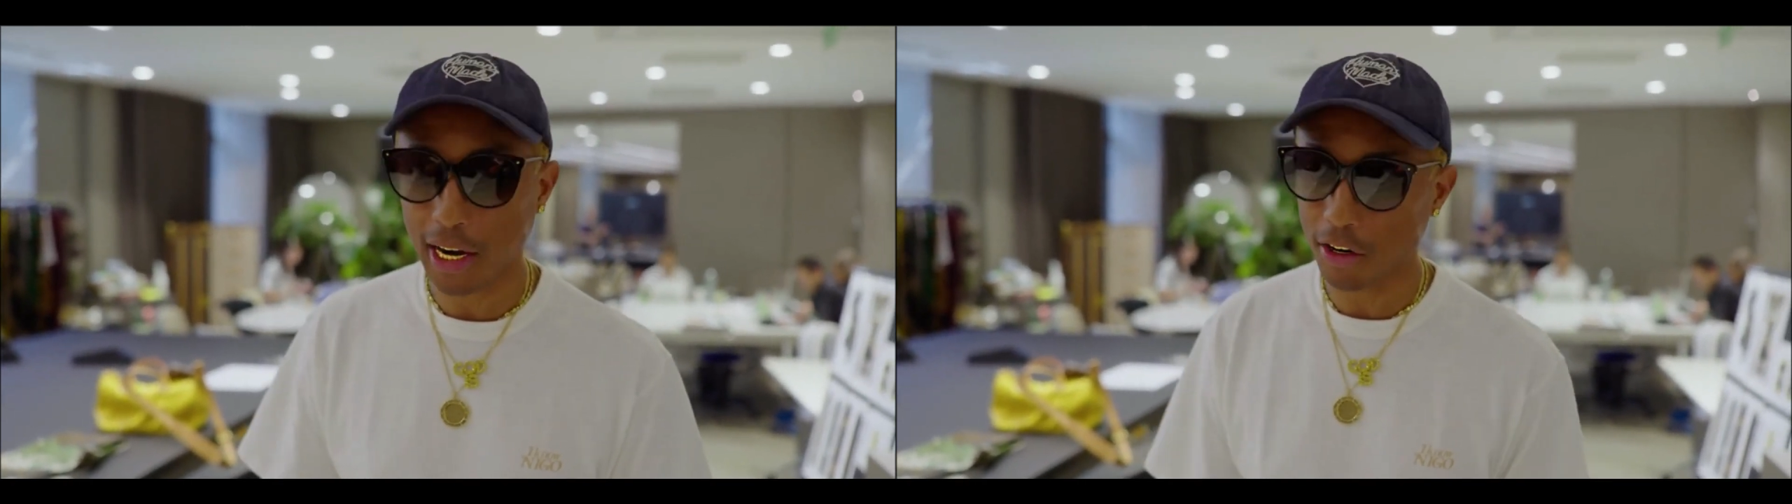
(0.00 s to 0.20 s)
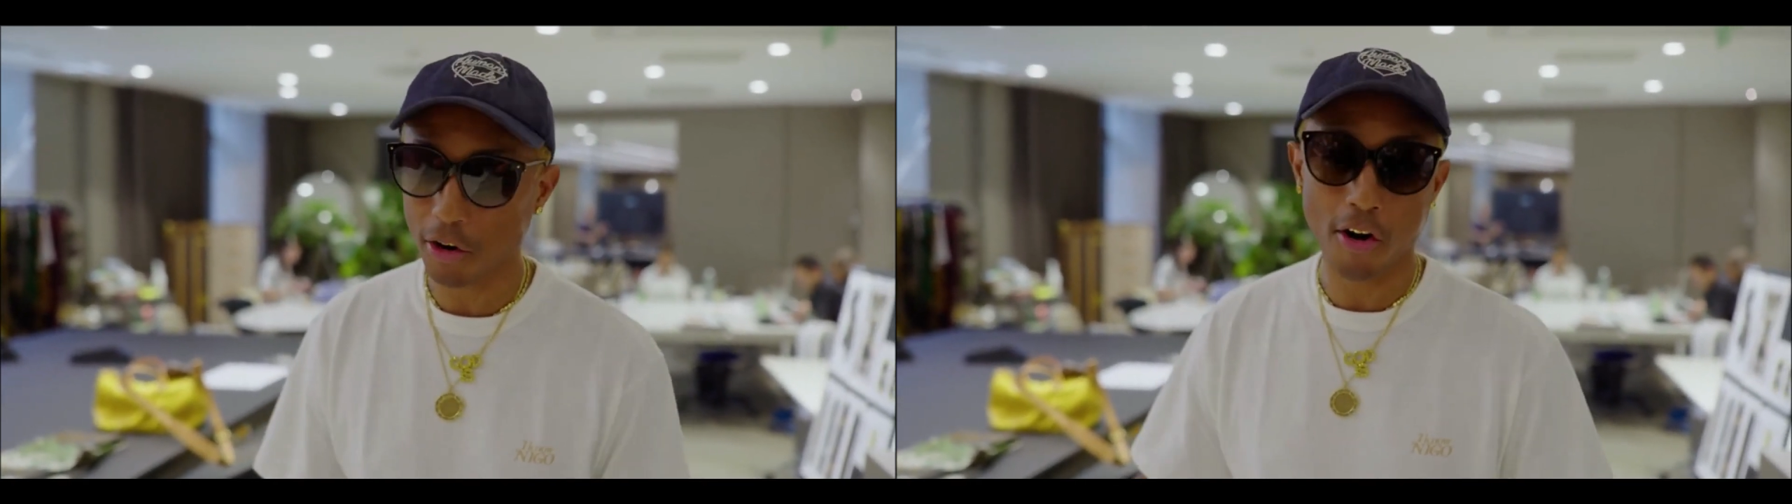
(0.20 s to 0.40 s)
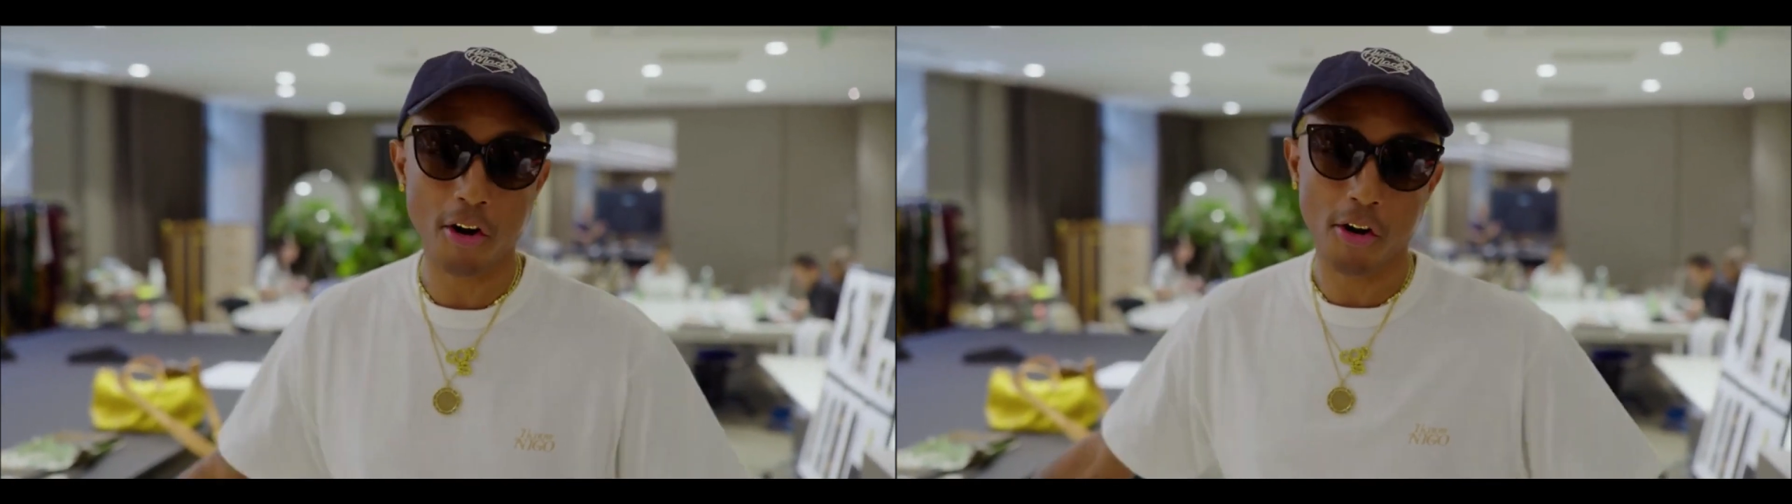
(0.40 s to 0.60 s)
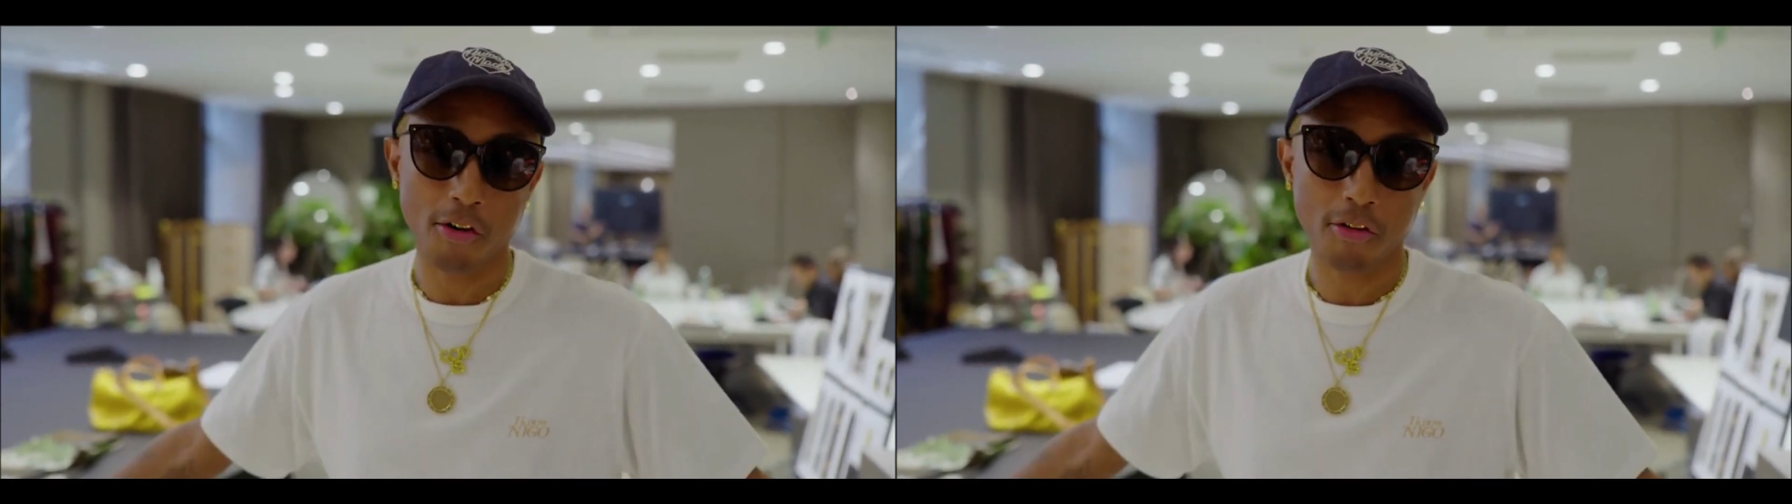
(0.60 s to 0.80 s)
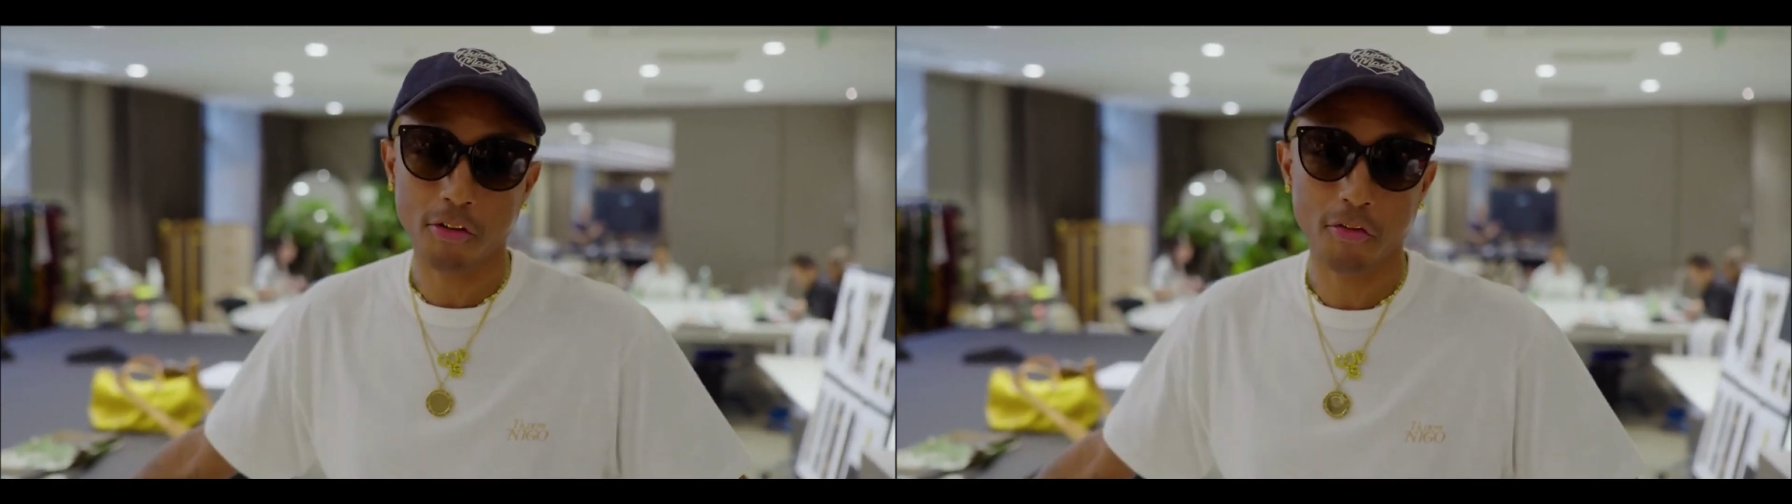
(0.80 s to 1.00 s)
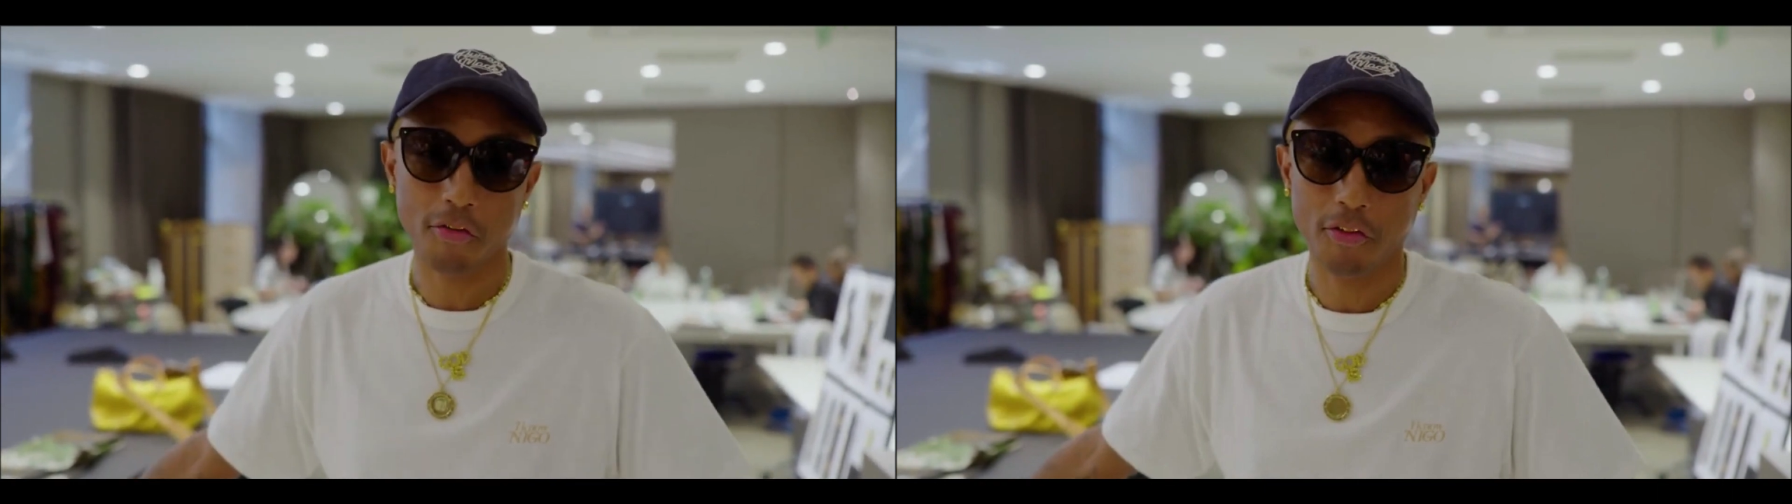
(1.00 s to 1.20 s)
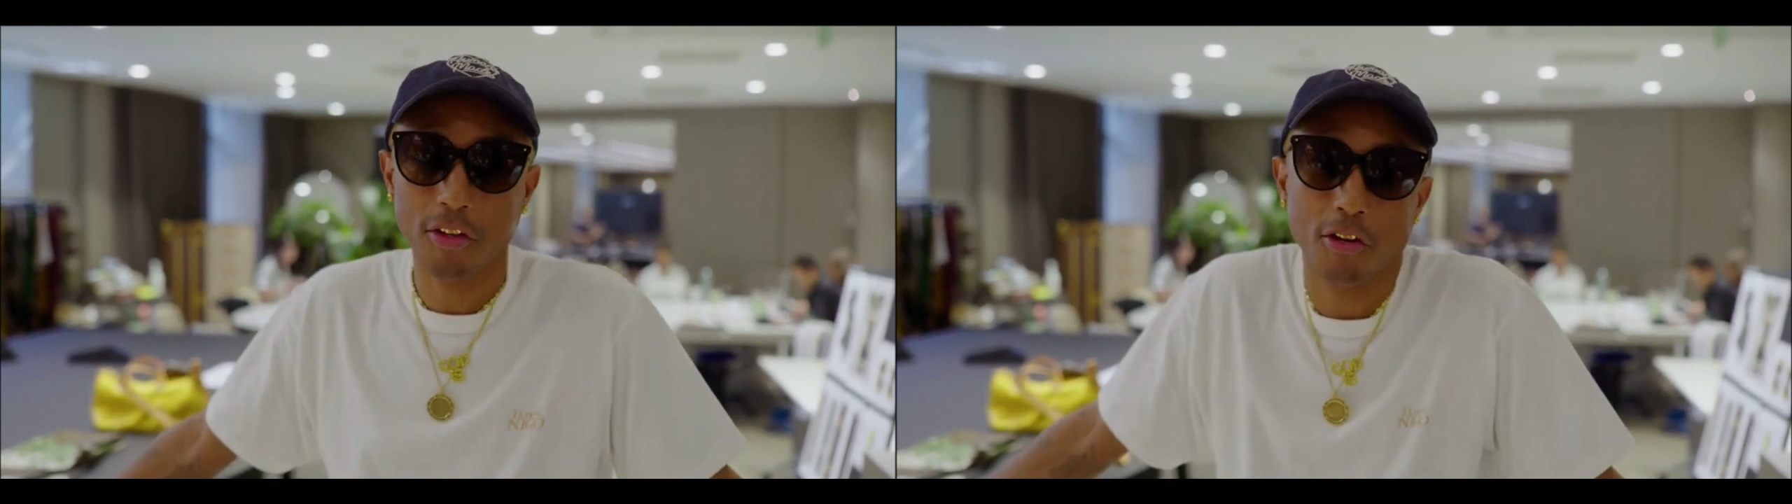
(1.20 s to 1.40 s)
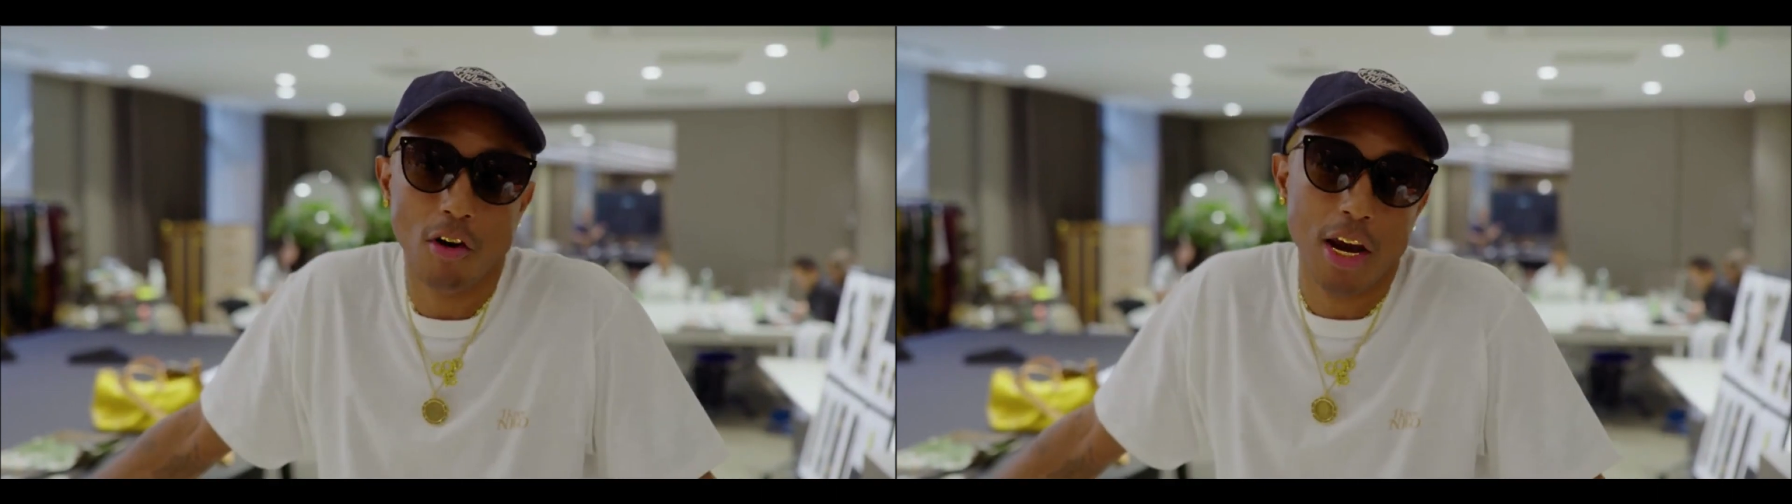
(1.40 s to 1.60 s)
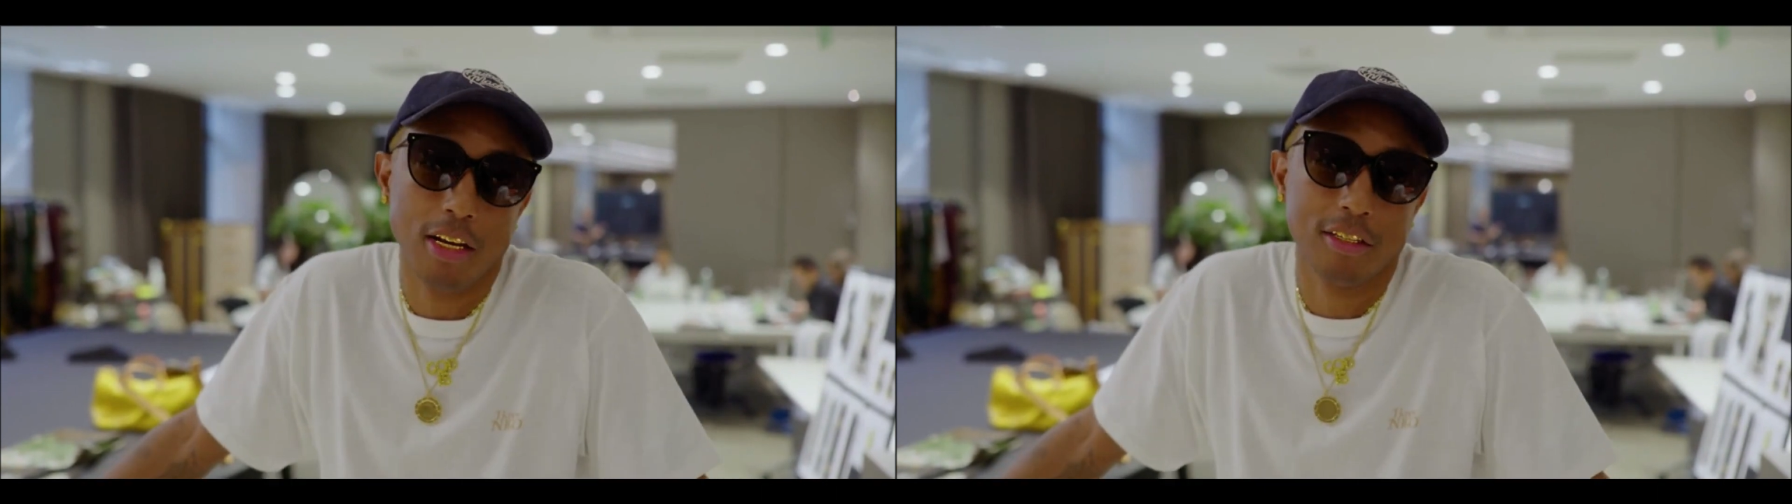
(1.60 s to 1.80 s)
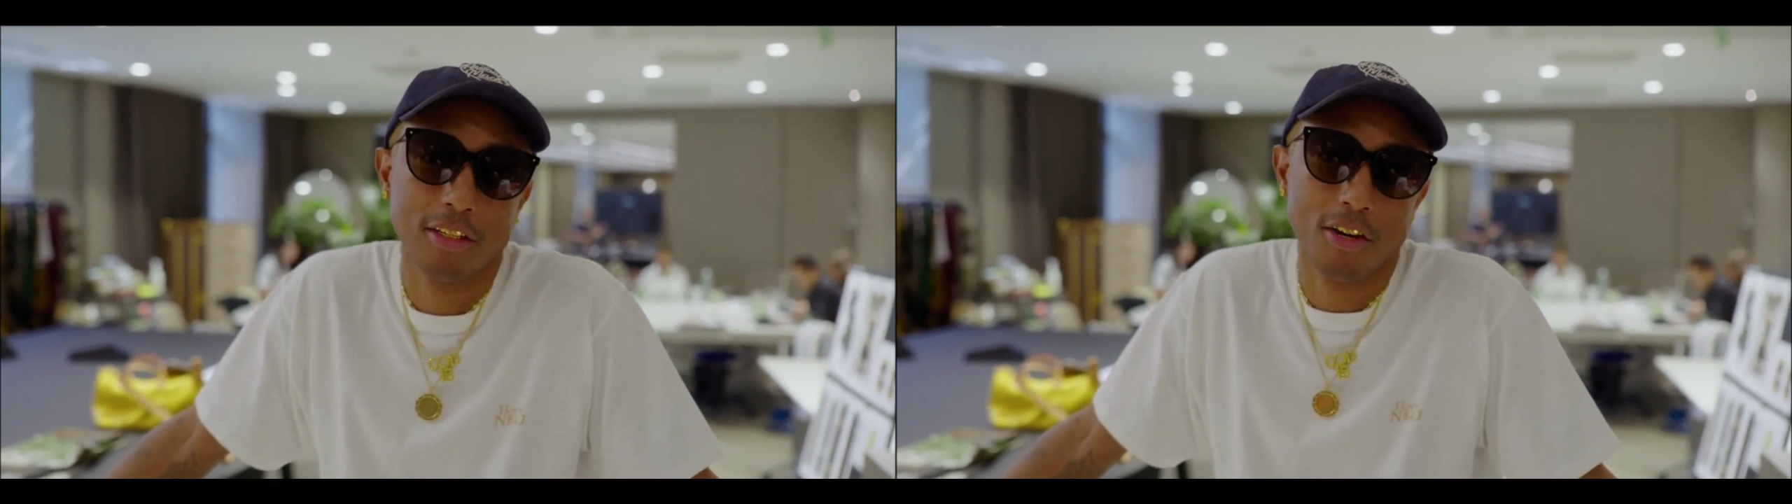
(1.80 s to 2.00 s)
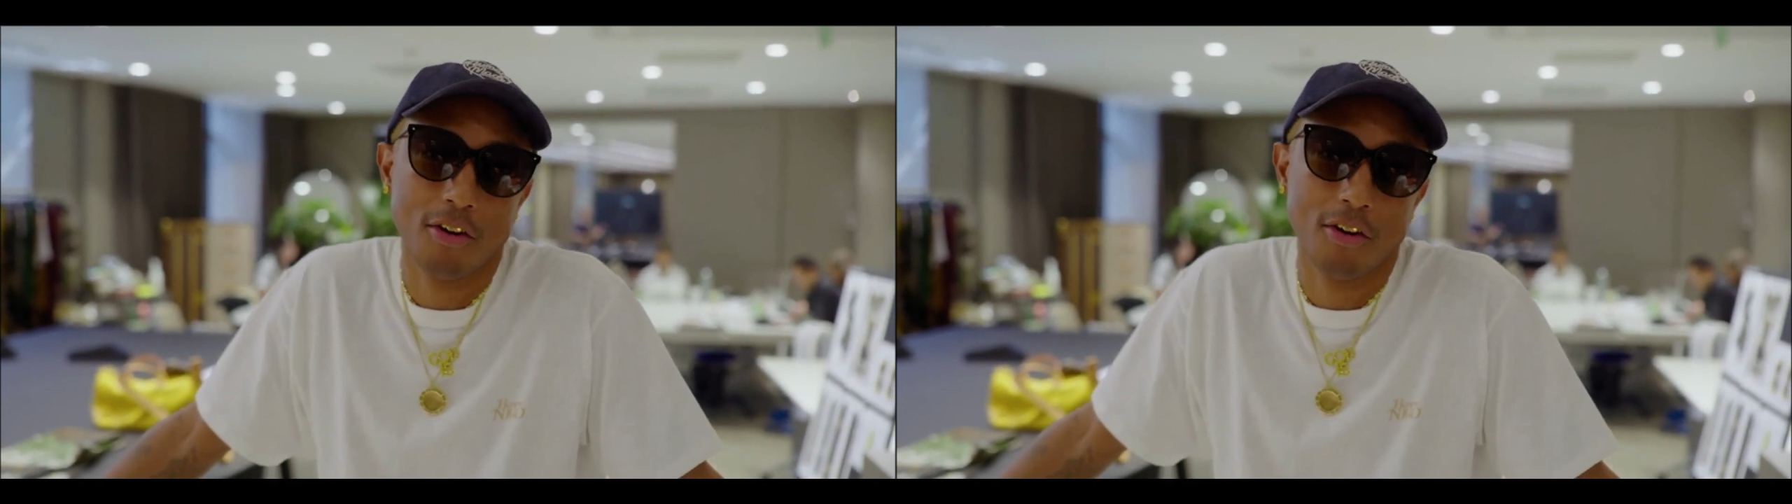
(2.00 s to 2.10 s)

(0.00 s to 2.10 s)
Like they're all the greatest.